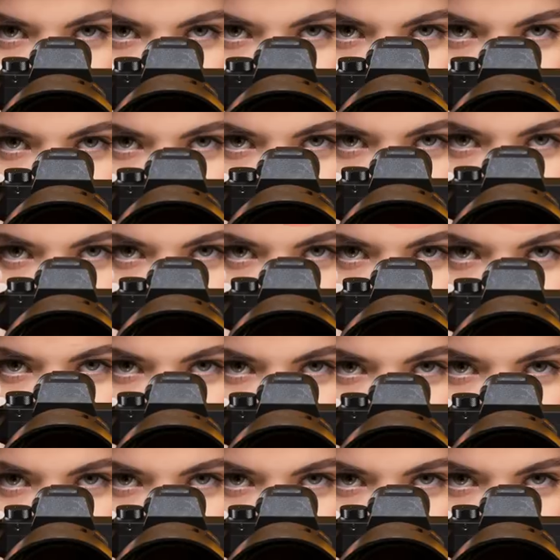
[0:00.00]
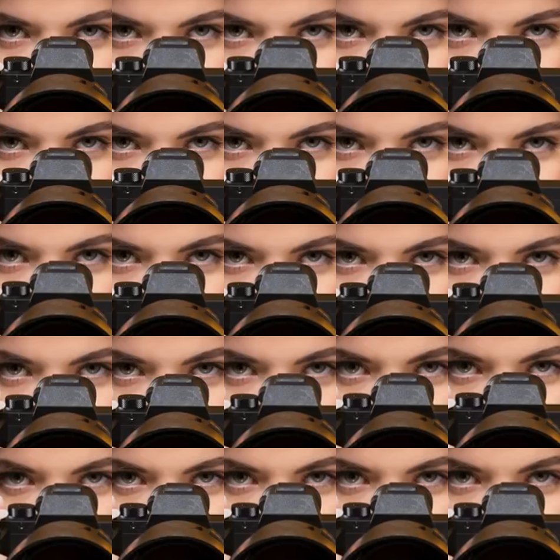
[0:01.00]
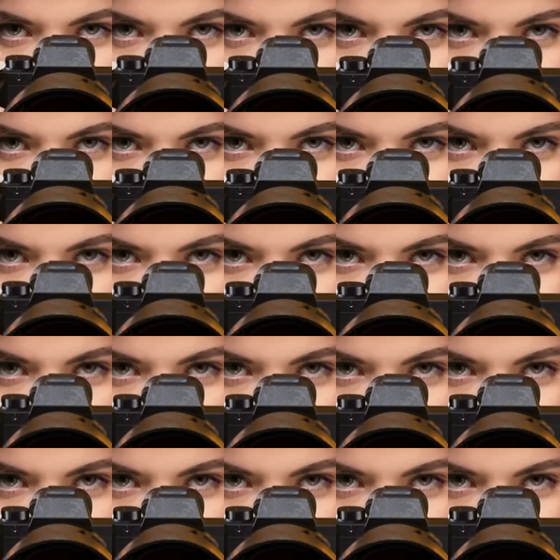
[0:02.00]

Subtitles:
[no speech]